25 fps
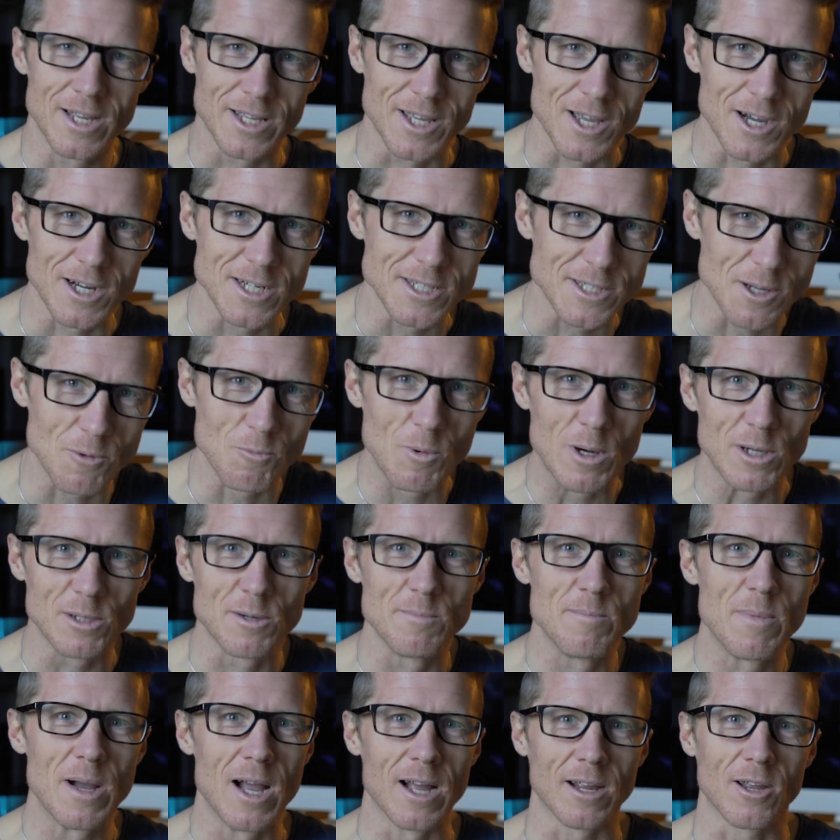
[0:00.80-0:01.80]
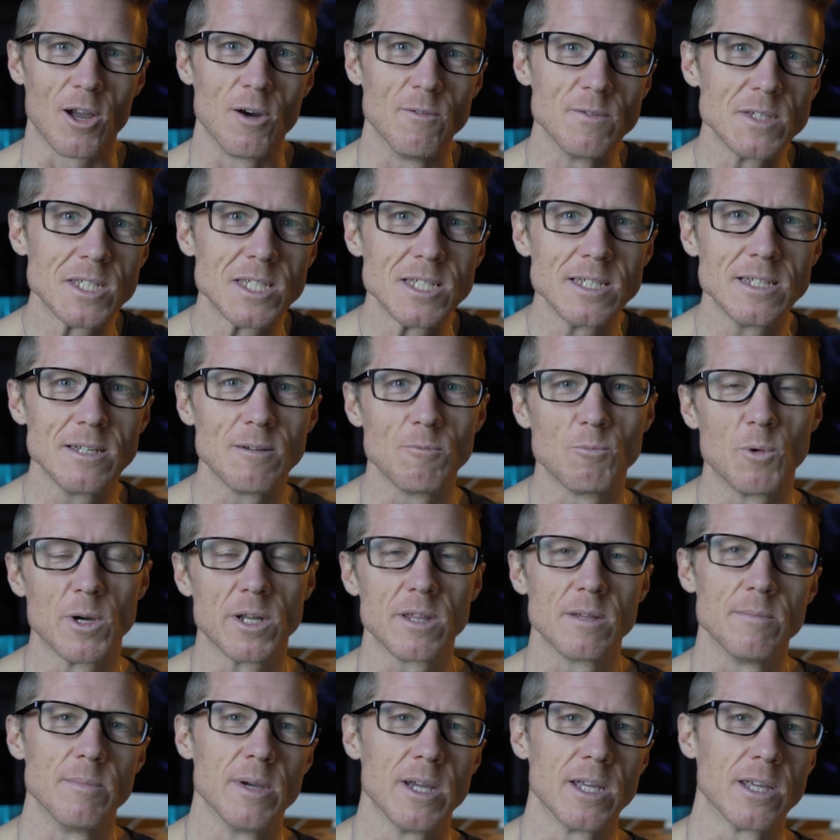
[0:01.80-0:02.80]
Guys, welcome back. Obviously, one of
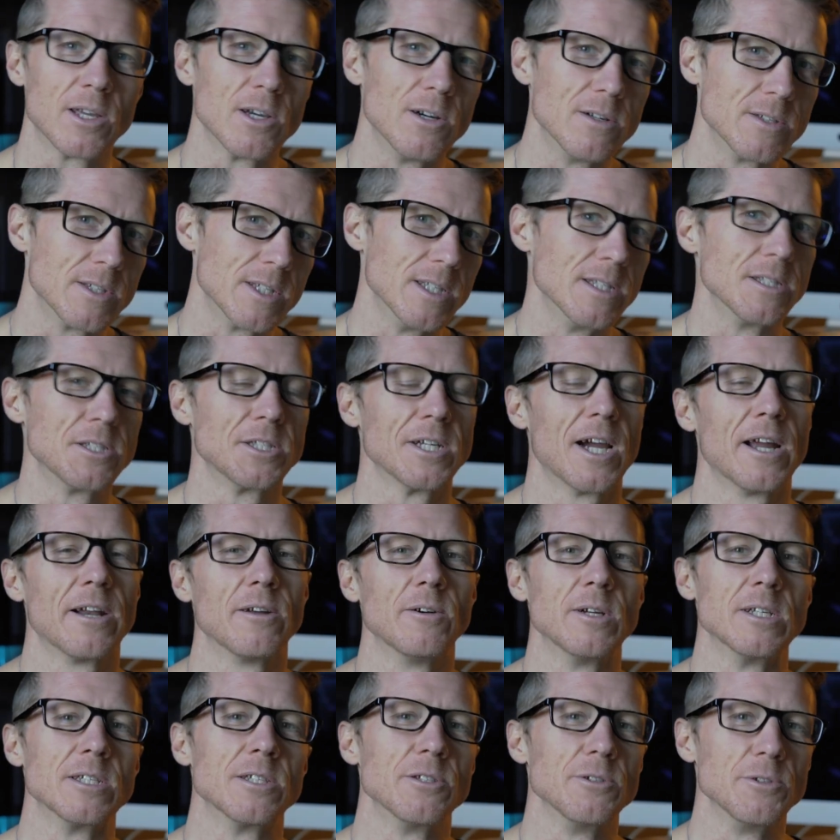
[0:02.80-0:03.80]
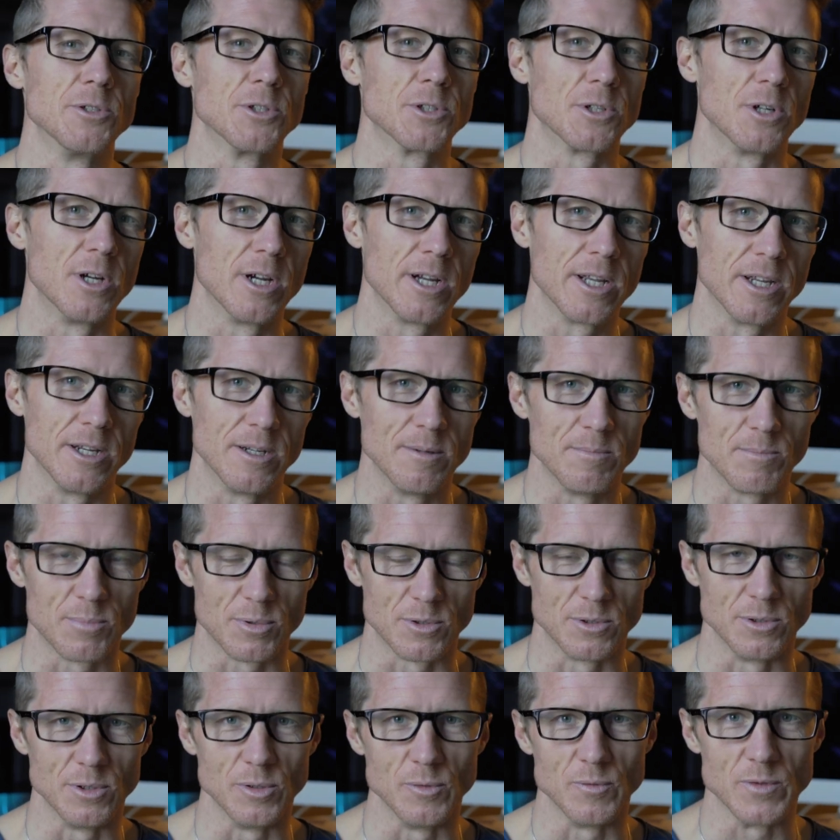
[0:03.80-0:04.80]
the main goals of this channel is to try and
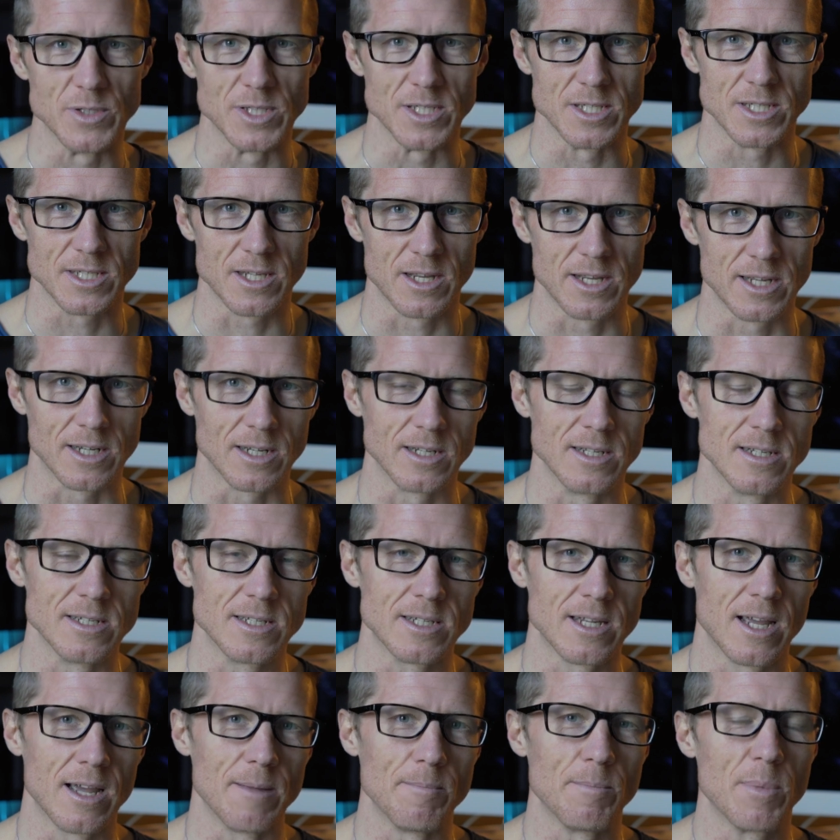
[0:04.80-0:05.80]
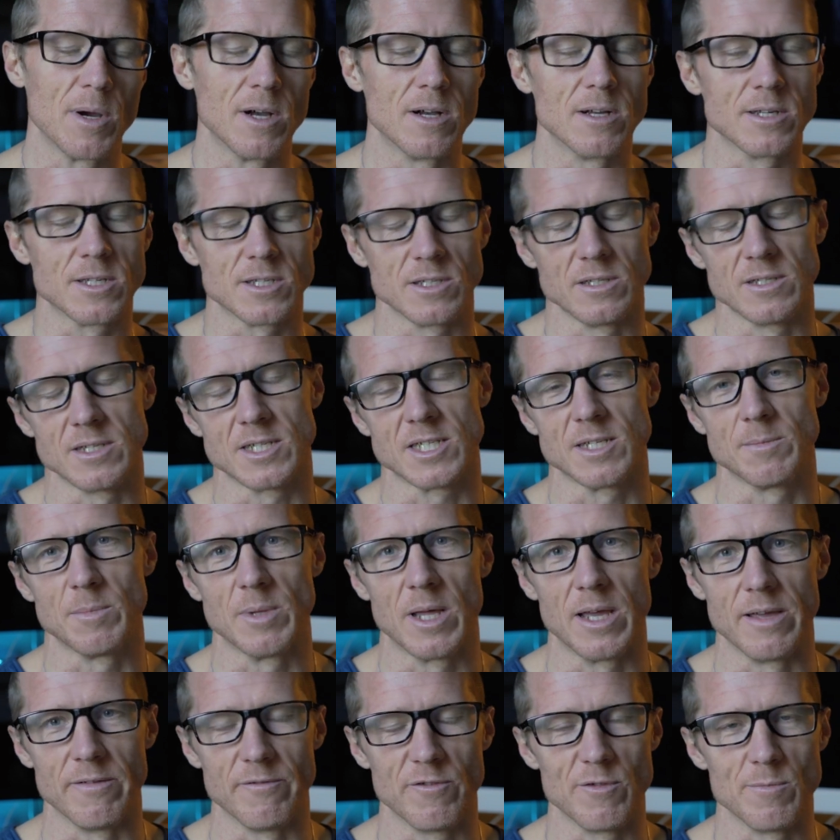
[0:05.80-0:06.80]
improve as a cyclist and pass on some of
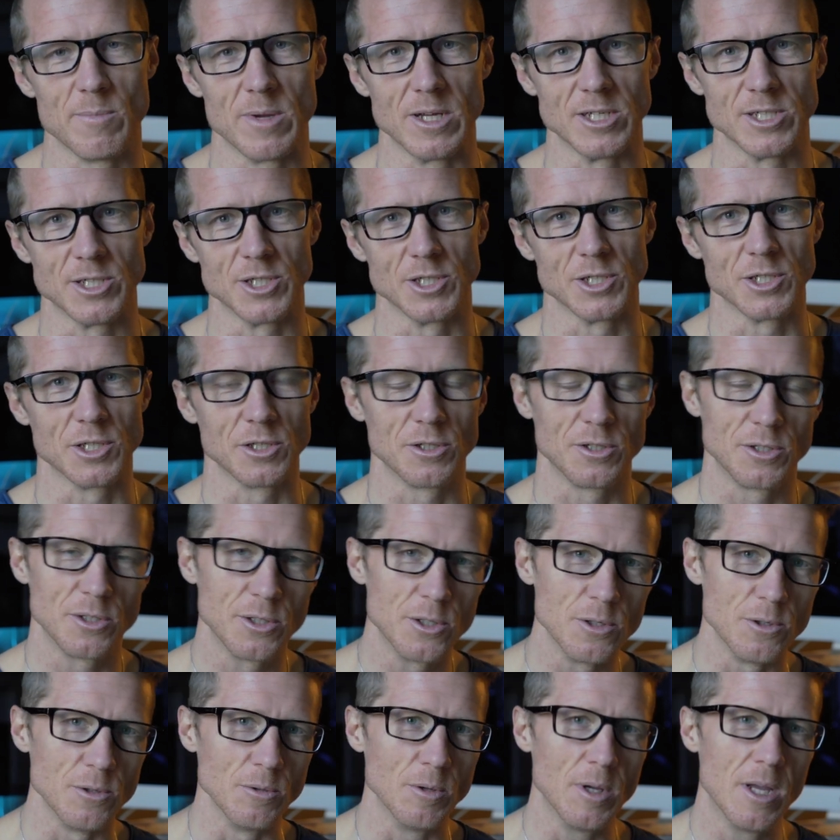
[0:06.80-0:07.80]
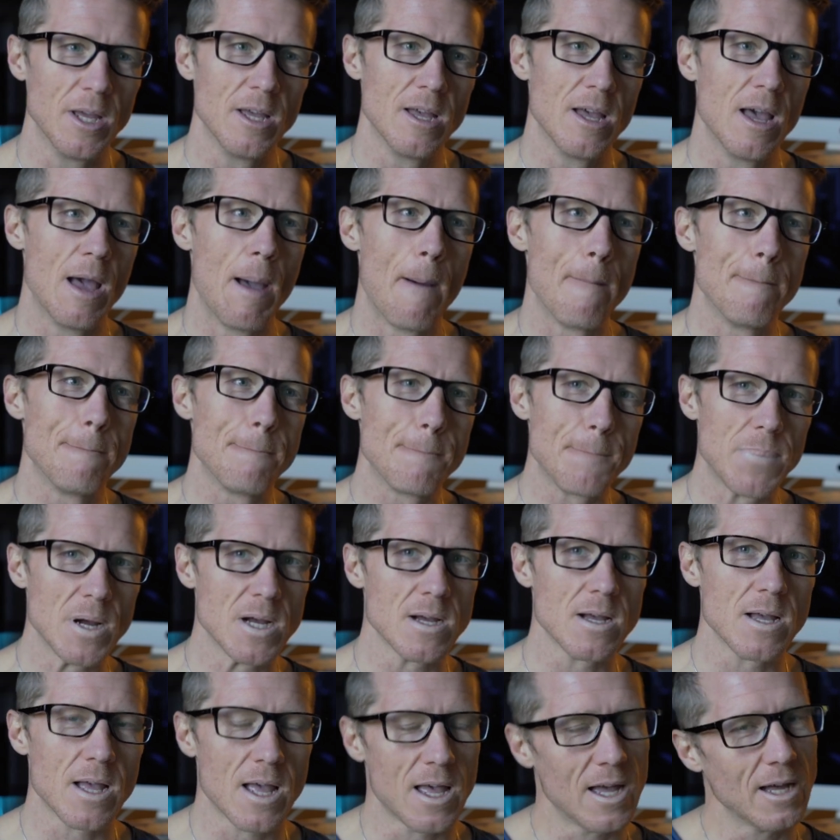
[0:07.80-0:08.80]
that information to you.
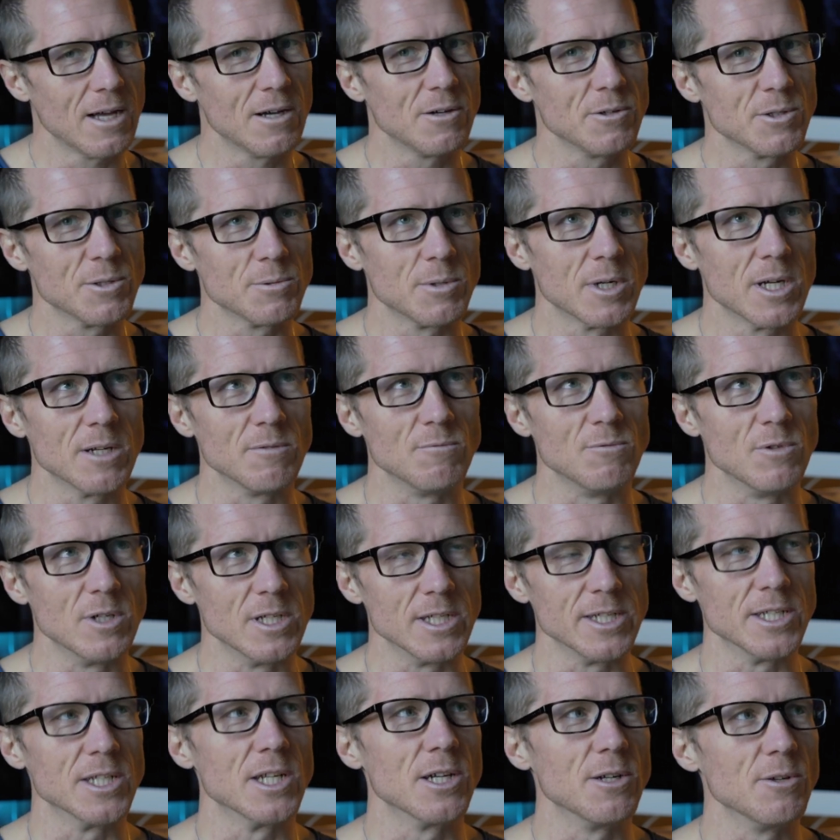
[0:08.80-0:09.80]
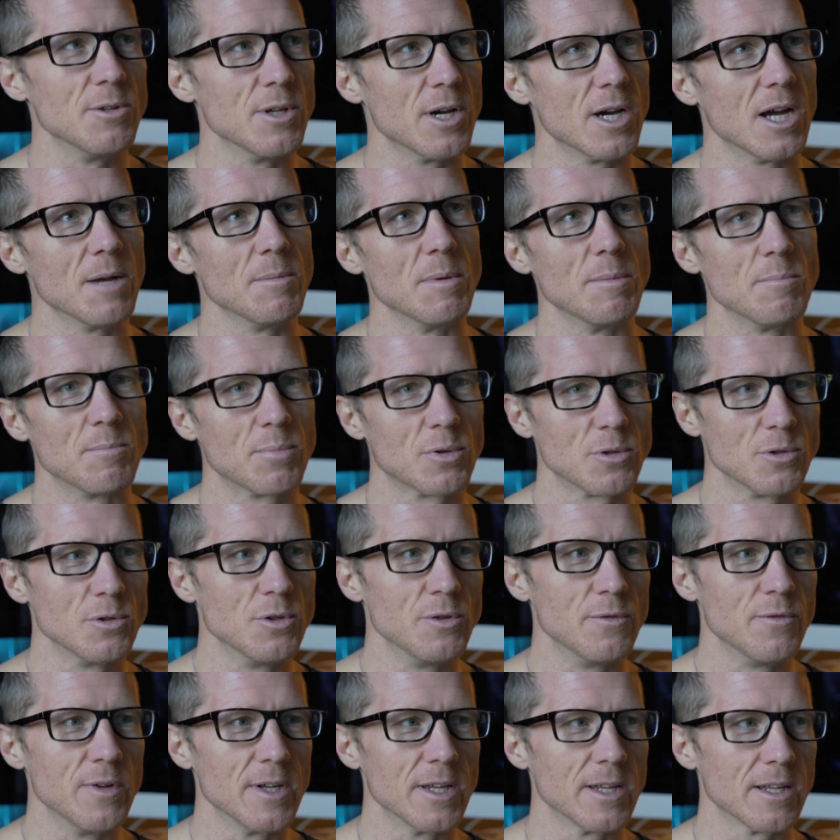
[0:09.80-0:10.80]
But how do I really know that I'm
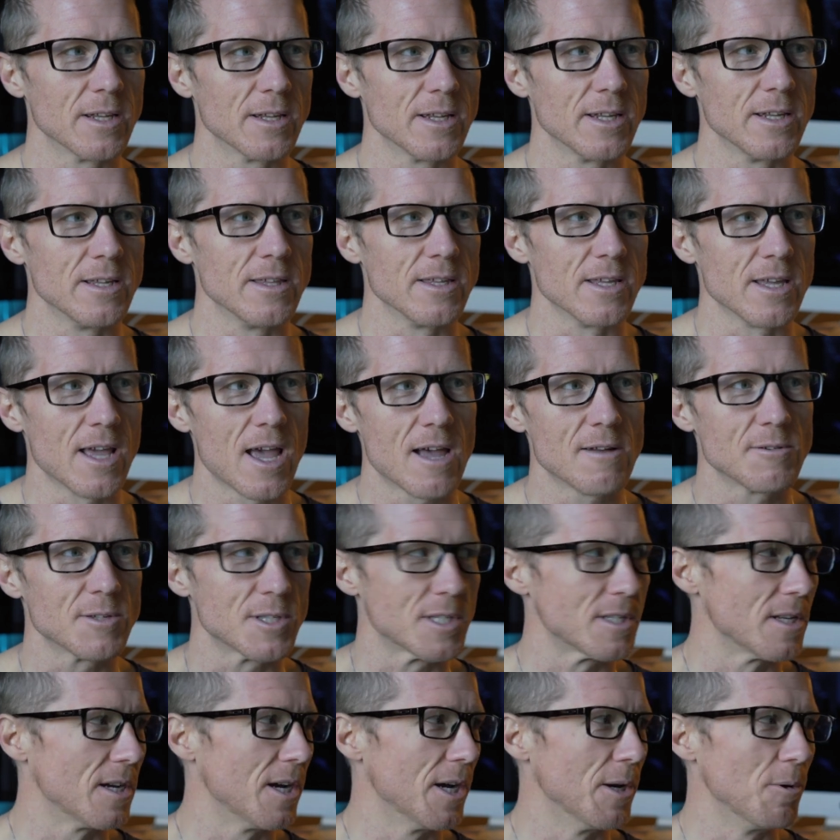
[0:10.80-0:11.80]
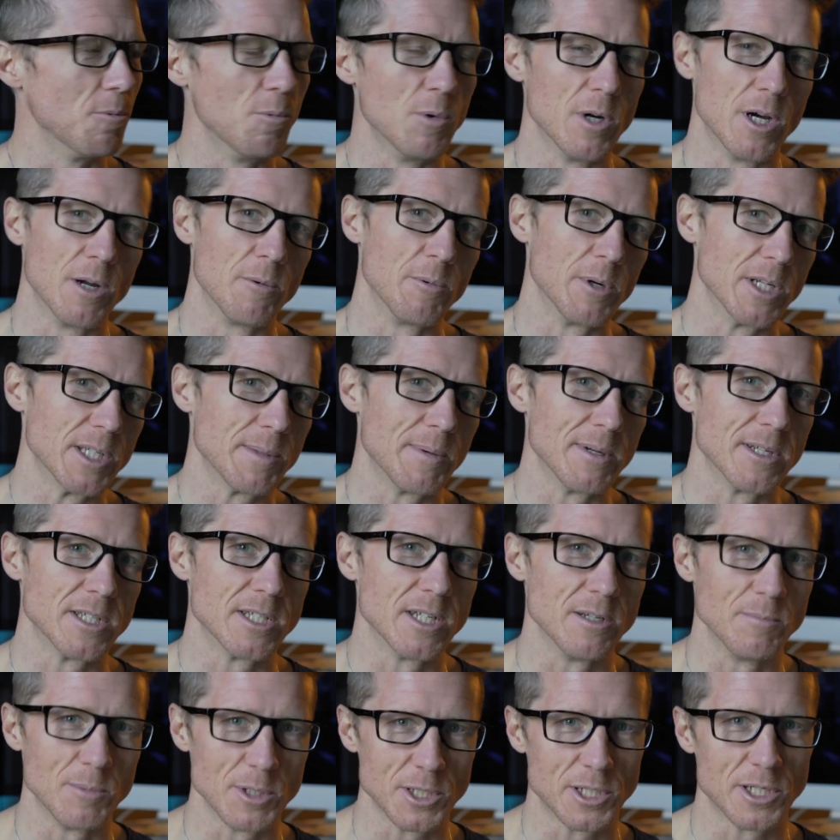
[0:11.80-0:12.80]
improving in the outside world when I spend
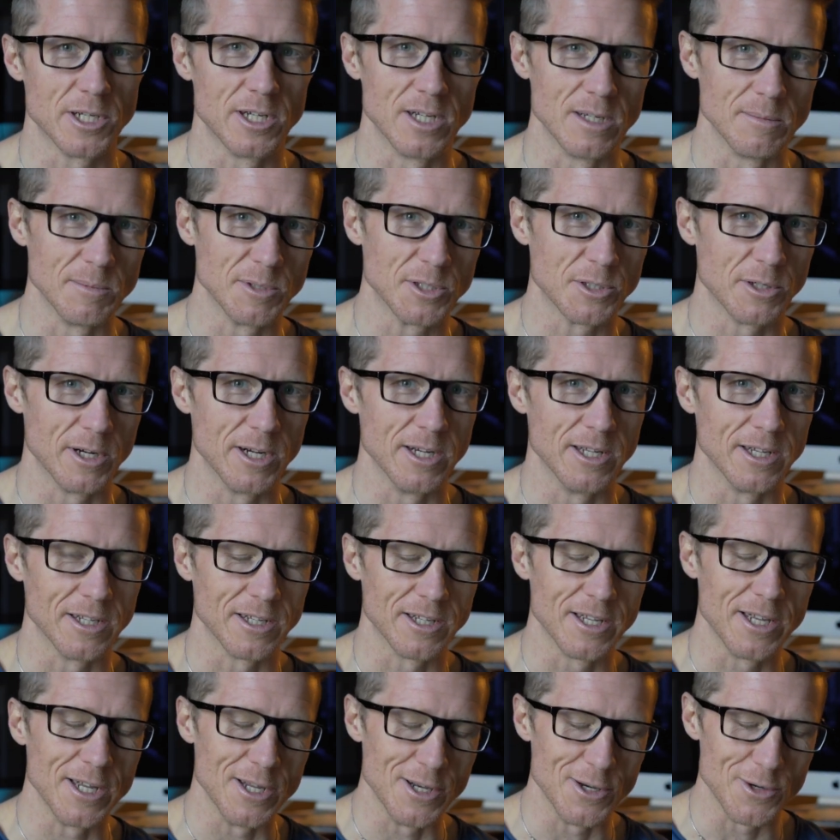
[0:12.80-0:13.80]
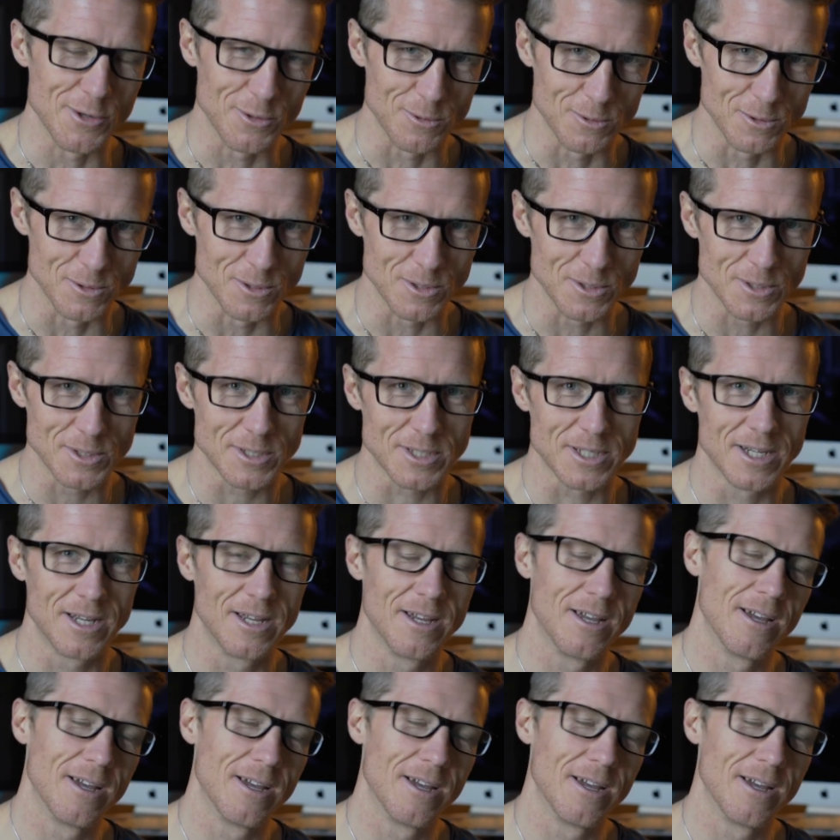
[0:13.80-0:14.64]
so much time training indoors?